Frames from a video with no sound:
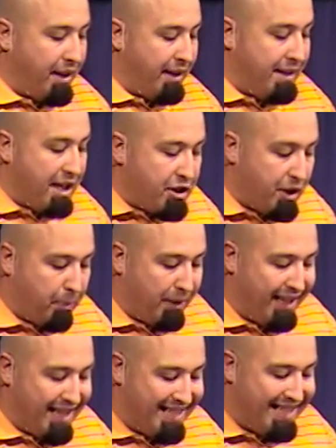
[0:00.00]
that
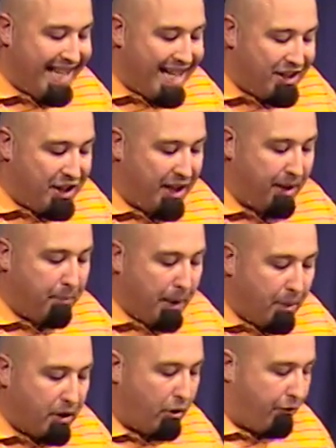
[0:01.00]
discipline is teaching
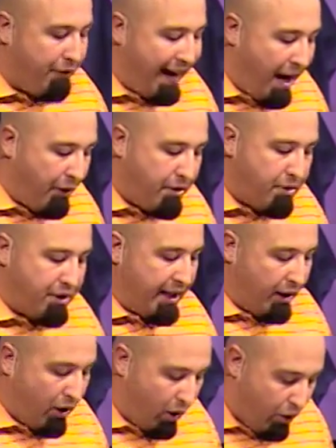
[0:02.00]
biblical values
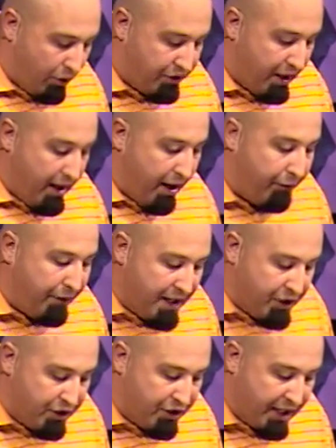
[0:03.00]
and goals.
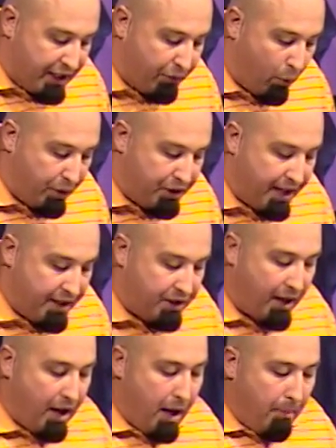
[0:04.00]
Ephesians 6 4
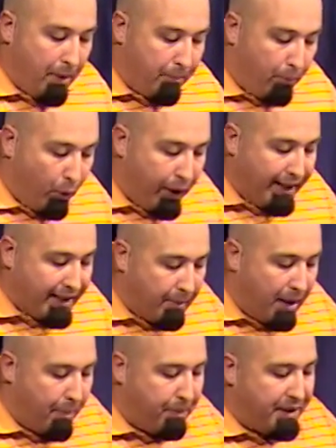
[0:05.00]
says, But bring
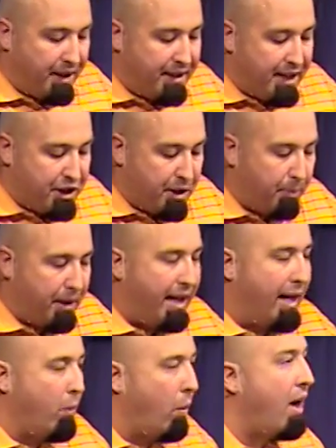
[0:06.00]
them up in the
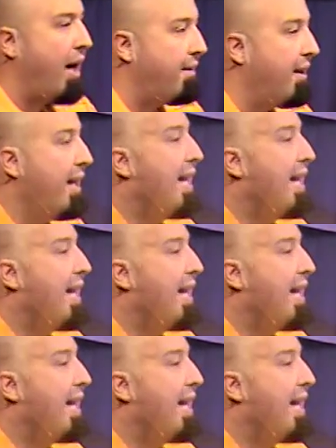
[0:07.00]
discipline and what?